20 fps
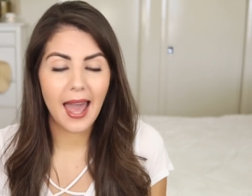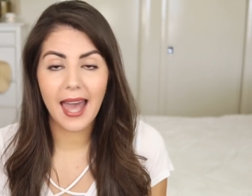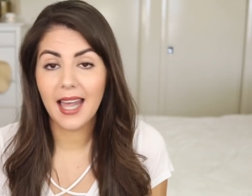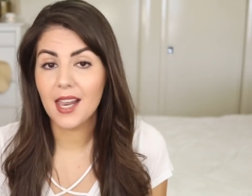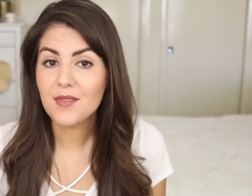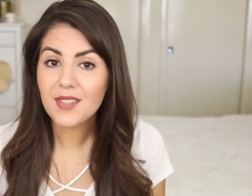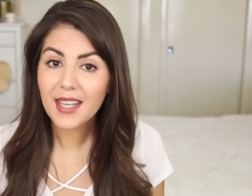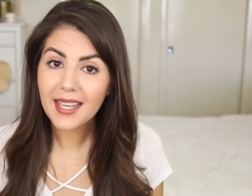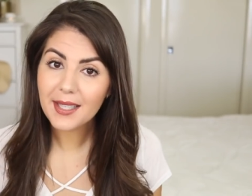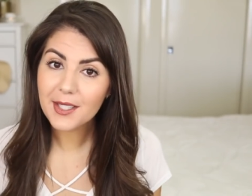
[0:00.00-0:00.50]

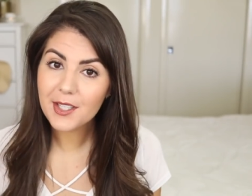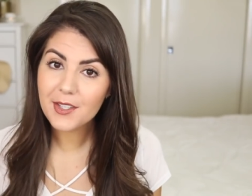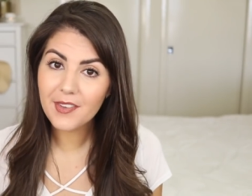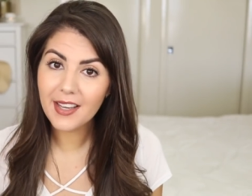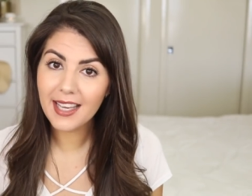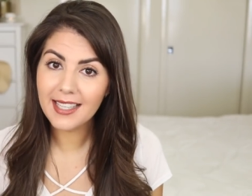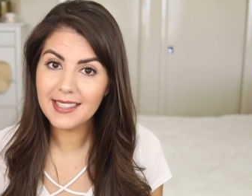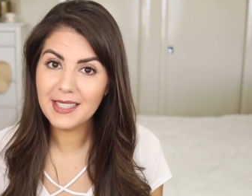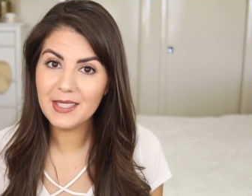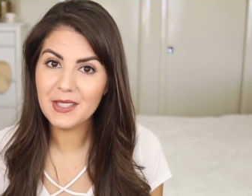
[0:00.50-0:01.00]
And I've taken
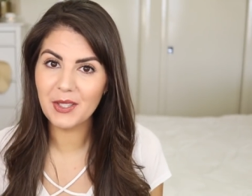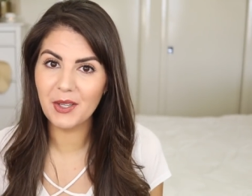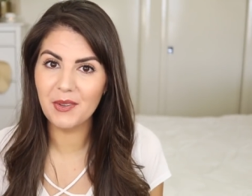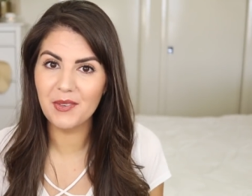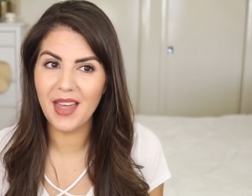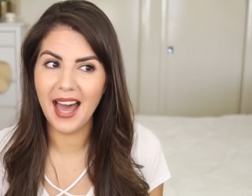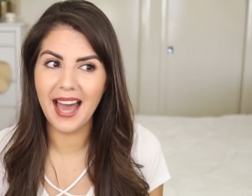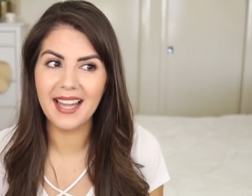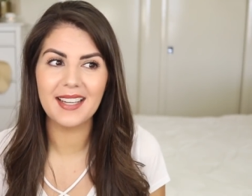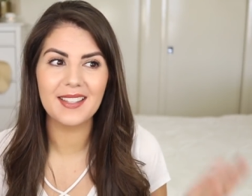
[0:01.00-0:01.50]
advantage
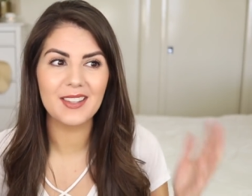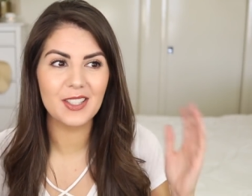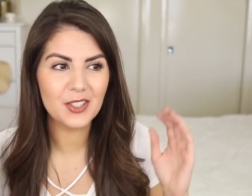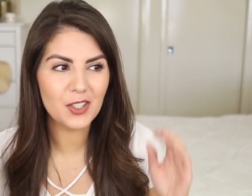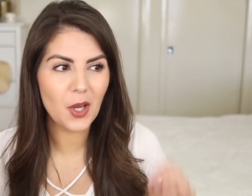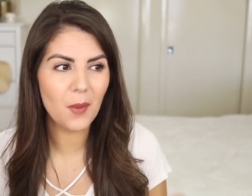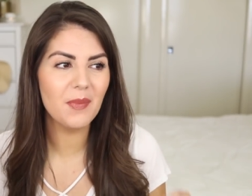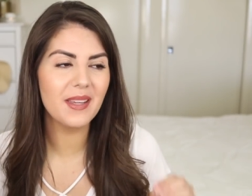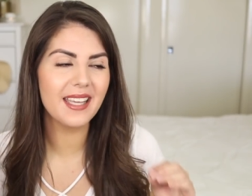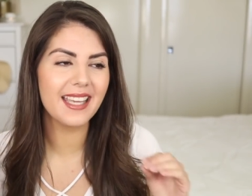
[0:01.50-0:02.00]
of that. The
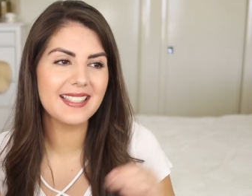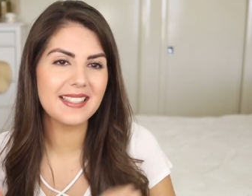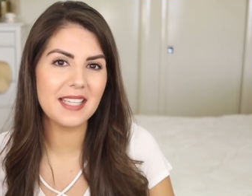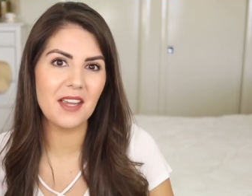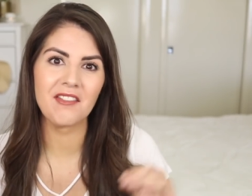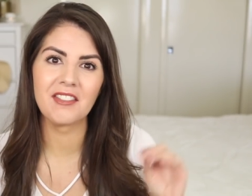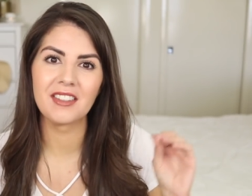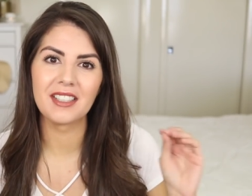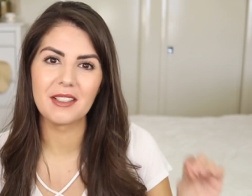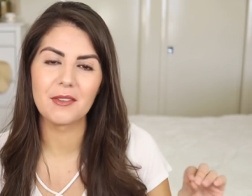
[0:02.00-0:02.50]
shopping has
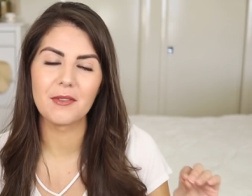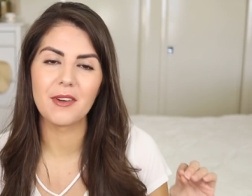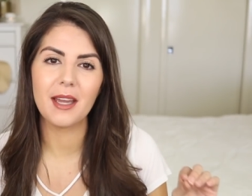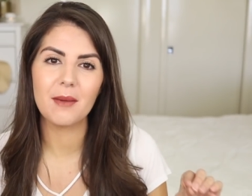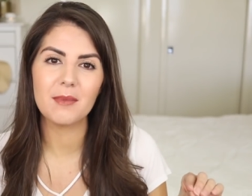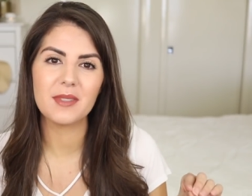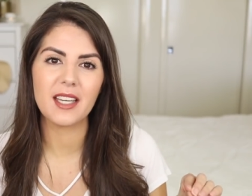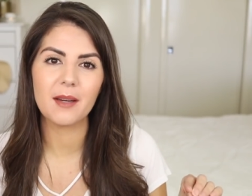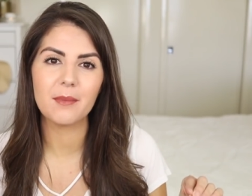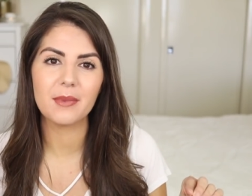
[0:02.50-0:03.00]
definitely
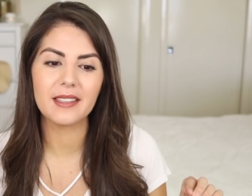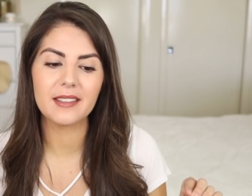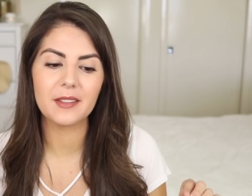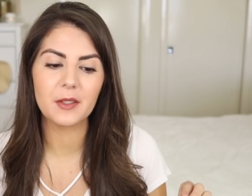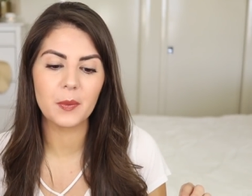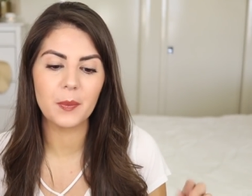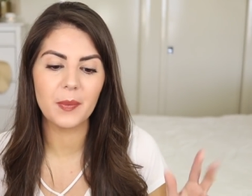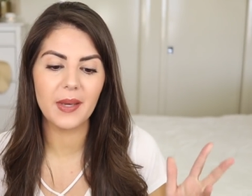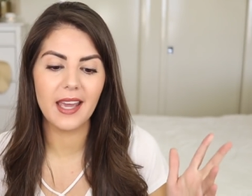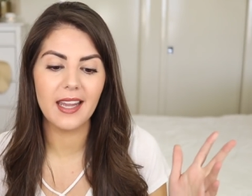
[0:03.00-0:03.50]
ramped up a
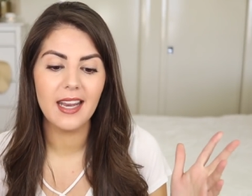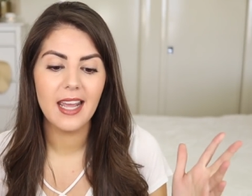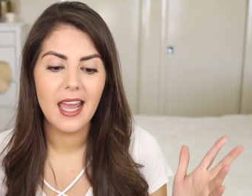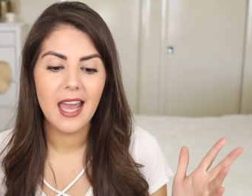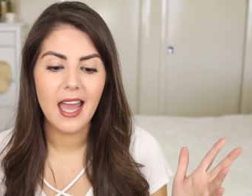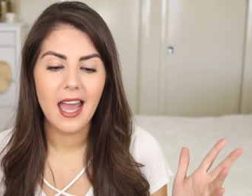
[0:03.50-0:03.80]
little bit,